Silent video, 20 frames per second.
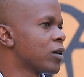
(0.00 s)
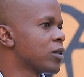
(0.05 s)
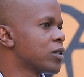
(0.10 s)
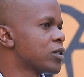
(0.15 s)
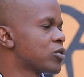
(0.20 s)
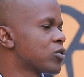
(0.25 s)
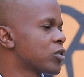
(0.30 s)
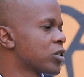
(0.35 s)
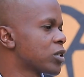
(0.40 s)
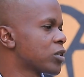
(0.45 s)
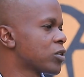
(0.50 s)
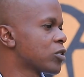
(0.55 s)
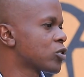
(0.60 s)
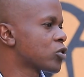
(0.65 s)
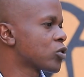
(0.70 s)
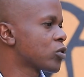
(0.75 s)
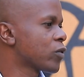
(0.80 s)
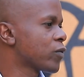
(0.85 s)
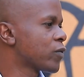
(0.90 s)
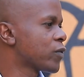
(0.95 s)
district
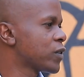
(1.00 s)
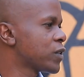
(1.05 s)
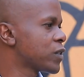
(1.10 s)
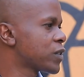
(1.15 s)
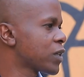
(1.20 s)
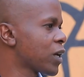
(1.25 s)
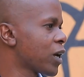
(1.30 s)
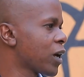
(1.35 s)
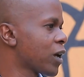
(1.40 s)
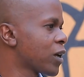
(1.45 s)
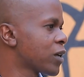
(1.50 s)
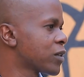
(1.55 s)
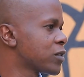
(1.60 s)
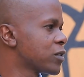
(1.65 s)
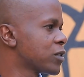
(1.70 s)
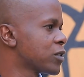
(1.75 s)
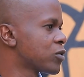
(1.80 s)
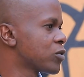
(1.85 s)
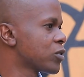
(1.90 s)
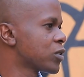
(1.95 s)
education officers,
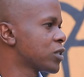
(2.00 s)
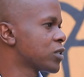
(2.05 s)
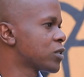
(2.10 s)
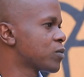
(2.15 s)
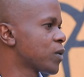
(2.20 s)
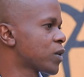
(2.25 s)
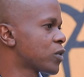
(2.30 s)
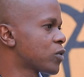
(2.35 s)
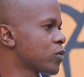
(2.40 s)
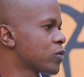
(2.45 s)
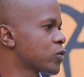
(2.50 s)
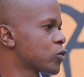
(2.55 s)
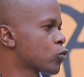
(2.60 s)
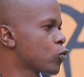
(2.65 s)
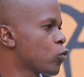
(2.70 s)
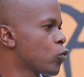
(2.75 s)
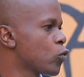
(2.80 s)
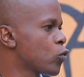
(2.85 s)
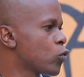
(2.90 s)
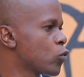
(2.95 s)
district inspector of
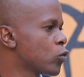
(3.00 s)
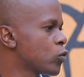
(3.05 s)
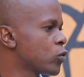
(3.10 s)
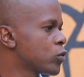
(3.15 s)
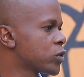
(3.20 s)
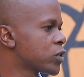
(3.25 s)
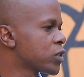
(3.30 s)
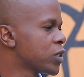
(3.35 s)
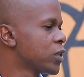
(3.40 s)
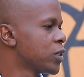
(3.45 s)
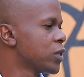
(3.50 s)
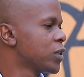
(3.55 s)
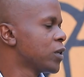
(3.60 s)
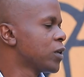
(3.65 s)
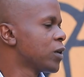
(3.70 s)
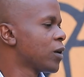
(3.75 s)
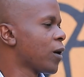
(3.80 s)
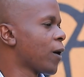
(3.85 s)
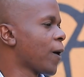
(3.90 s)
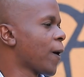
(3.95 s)
schools.
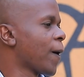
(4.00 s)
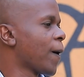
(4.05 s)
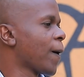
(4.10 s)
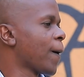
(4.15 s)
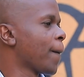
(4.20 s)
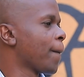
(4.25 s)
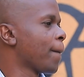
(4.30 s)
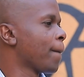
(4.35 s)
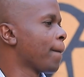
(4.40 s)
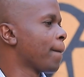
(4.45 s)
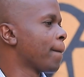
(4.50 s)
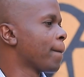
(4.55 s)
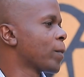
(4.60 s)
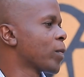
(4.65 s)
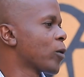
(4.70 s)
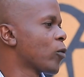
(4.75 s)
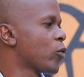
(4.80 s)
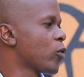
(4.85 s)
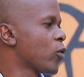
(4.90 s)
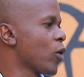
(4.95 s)

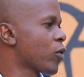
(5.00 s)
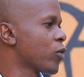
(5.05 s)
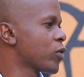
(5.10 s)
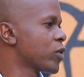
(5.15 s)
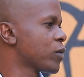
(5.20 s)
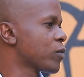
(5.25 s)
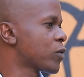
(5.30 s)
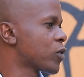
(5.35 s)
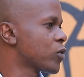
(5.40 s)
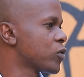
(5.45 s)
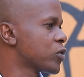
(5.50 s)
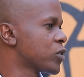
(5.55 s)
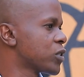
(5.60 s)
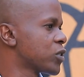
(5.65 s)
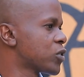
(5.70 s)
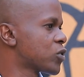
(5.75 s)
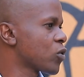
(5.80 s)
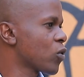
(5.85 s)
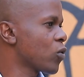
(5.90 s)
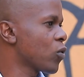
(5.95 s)
We work with them closely.
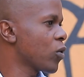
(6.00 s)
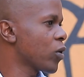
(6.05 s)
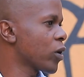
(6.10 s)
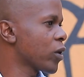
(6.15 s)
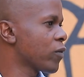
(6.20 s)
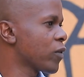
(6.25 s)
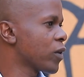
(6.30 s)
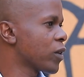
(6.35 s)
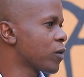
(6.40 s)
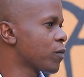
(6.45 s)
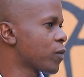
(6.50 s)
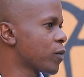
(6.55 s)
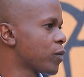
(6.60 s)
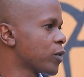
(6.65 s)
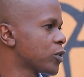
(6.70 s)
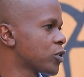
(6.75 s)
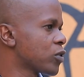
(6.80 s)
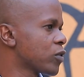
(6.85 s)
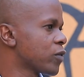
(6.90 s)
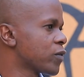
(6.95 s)
So even the
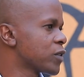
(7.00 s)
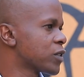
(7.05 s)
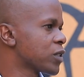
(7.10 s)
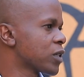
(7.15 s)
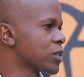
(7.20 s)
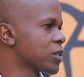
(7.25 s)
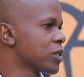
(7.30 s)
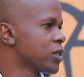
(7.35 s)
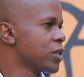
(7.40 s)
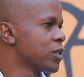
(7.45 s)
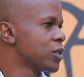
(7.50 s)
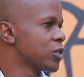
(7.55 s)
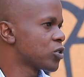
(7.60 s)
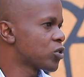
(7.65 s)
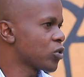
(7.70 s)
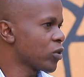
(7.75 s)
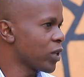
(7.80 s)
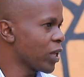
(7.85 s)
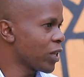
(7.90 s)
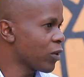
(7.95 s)
probation officers.
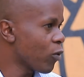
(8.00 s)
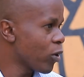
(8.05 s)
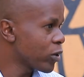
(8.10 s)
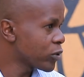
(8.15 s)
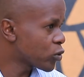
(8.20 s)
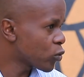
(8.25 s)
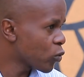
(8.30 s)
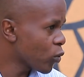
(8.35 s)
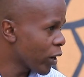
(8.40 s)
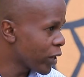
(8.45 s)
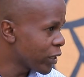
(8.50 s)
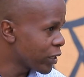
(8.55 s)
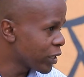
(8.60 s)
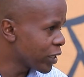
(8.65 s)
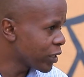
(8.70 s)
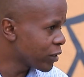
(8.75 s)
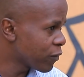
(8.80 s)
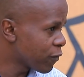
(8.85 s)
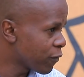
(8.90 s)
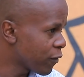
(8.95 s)
So they are the ones who
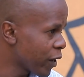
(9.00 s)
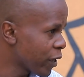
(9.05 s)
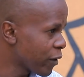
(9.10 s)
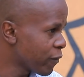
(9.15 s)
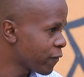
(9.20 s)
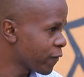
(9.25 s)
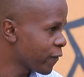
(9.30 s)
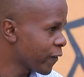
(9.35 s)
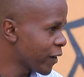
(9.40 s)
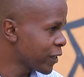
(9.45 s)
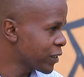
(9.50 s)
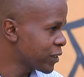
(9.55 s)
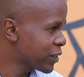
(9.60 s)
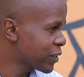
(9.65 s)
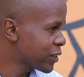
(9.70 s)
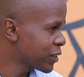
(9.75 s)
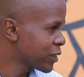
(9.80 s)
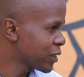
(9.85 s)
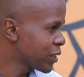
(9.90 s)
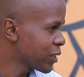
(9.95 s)
identify first.
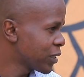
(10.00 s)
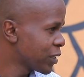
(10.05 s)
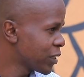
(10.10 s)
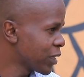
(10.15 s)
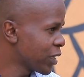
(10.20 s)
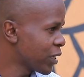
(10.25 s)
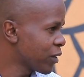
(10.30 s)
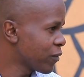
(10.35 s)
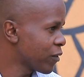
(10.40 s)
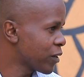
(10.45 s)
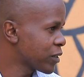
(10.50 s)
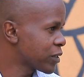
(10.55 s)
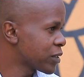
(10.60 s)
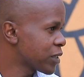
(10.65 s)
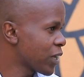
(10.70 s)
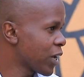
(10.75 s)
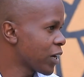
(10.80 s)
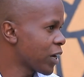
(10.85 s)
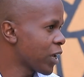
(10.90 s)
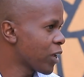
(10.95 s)
They give us
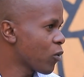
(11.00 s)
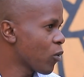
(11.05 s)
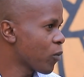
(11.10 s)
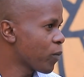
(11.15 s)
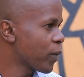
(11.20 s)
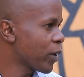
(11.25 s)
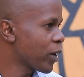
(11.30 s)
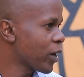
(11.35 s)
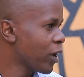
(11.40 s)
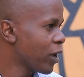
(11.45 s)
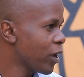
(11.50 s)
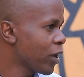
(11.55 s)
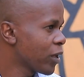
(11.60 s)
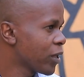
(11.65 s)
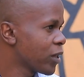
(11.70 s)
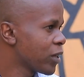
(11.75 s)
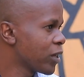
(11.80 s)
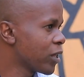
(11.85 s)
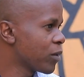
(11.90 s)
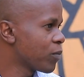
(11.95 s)
an eye opener.
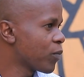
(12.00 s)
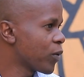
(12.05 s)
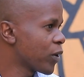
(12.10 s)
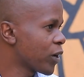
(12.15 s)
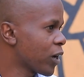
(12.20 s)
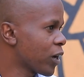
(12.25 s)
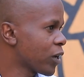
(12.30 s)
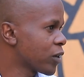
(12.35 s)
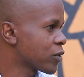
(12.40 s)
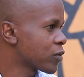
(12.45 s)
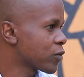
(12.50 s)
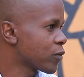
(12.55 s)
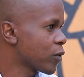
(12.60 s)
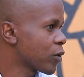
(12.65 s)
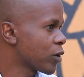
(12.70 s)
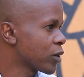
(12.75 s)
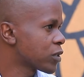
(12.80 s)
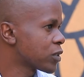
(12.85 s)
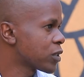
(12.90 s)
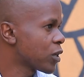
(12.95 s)
They break for
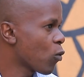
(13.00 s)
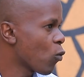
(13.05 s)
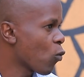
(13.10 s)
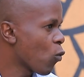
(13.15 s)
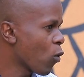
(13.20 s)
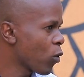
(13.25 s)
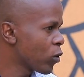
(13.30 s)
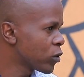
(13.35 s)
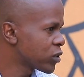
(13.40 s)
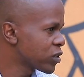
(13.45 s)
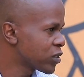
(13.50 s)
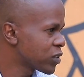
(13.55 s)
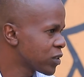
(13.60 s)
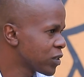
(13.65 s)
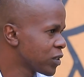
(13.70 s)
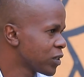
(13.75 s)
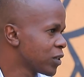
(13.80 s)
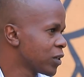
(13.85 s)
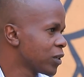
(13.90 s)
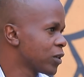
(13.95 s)
us the walls
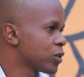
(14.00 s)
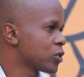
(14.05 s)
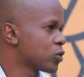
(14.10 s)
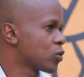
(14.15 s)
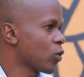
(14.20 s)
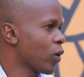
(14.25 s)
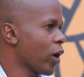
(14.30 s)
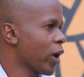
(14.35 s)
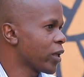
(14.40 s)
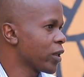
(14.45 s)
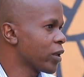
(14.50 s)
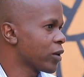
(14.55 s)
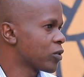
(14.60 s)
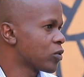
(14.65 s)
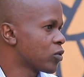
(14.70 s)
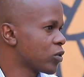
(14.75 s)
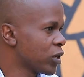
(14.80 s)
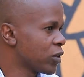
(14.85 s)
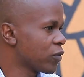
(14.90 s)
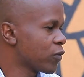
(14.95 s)
to
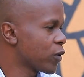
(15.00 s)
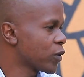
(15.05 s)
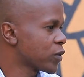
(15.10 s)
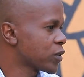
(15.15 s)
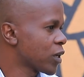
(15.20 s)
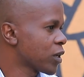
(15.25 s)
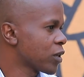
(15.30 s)
get for